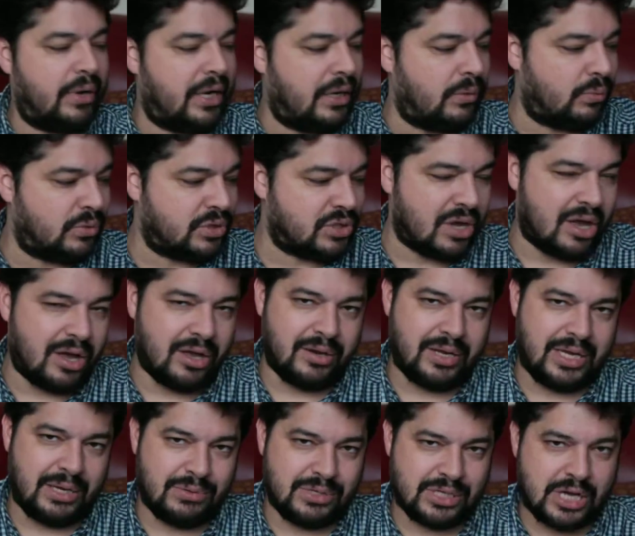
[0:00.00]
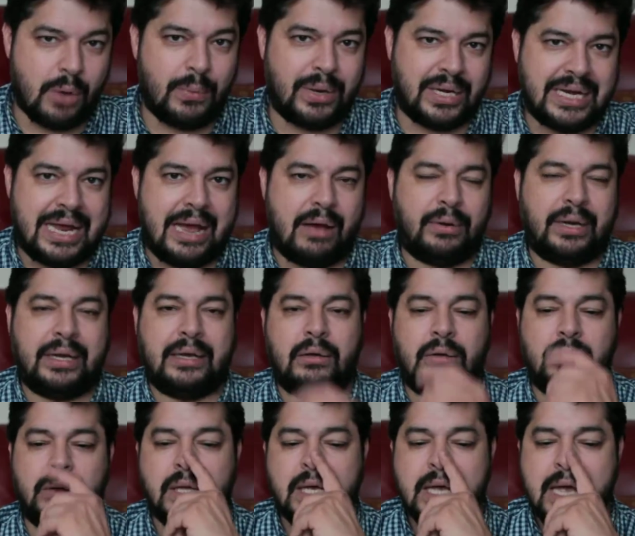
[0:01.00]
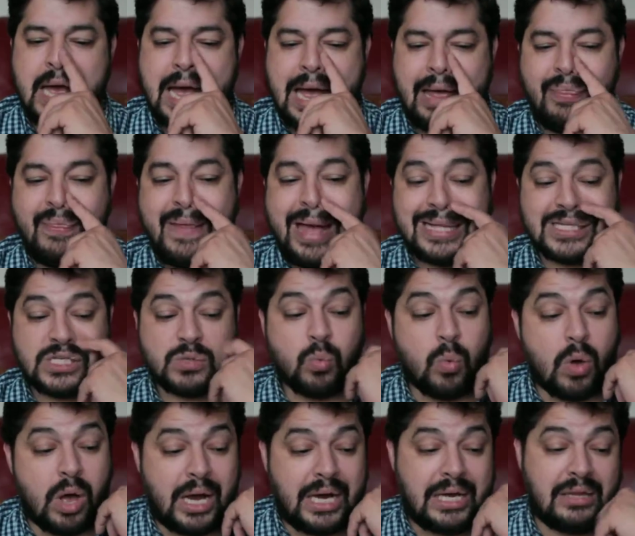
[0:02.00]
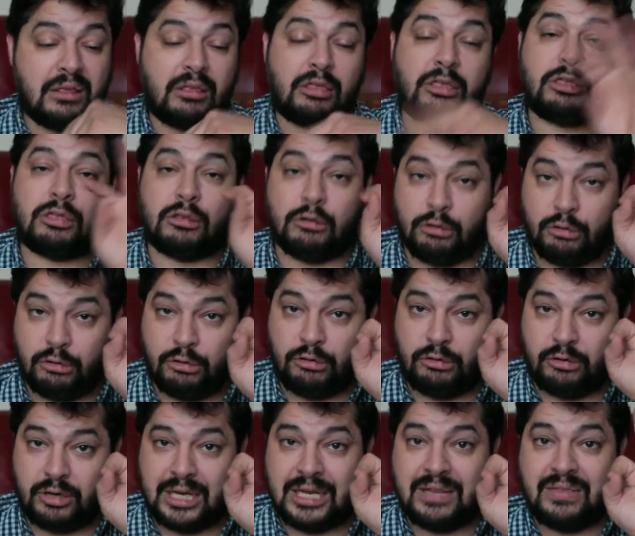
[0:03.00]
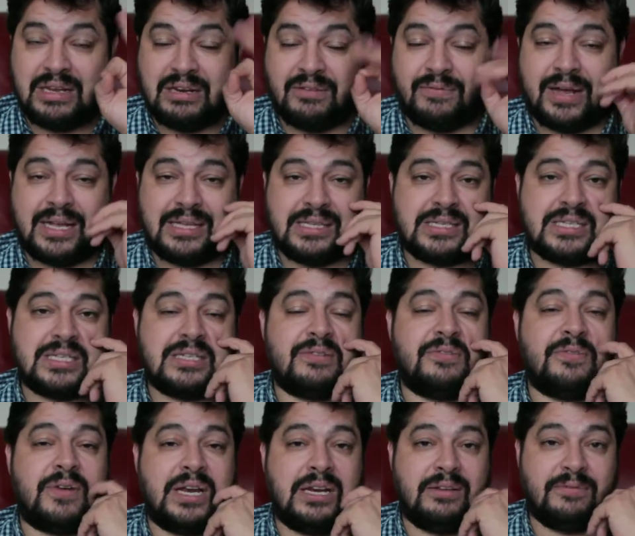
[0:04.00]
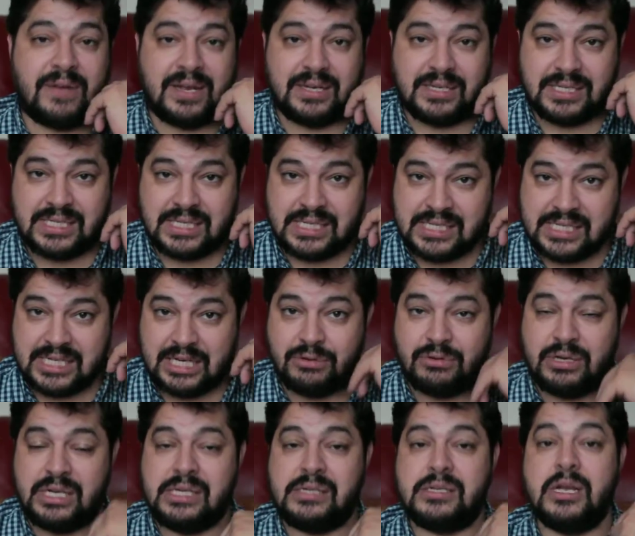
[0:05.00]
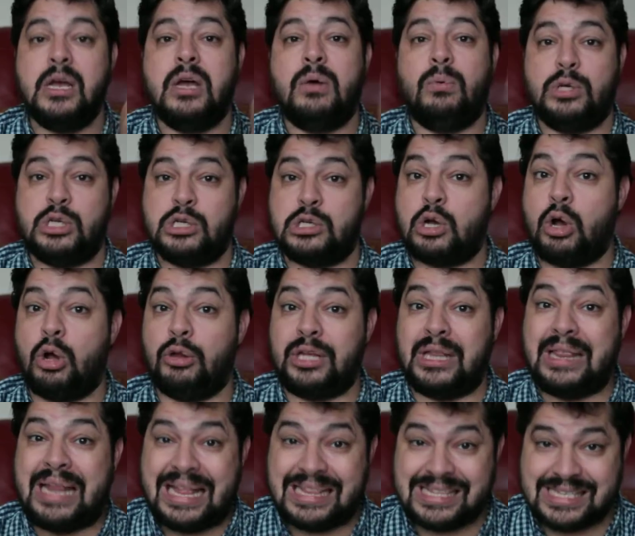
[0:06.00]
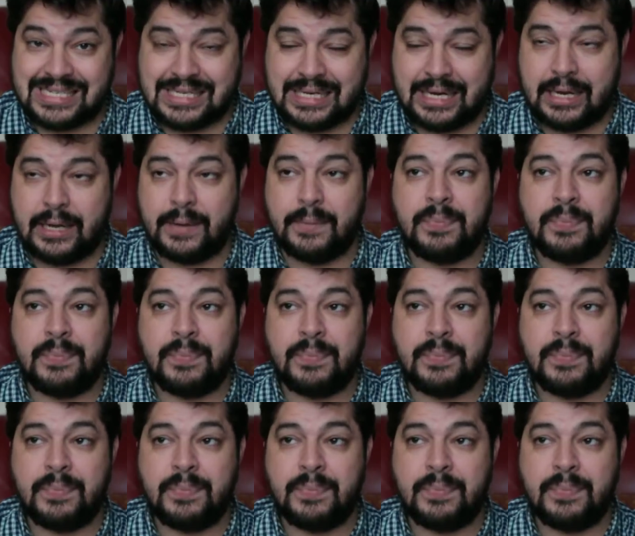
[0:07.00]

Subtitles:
It was going downhill, and that's why the third in the Advanced Fighting Fantasy series, which is called Alancia,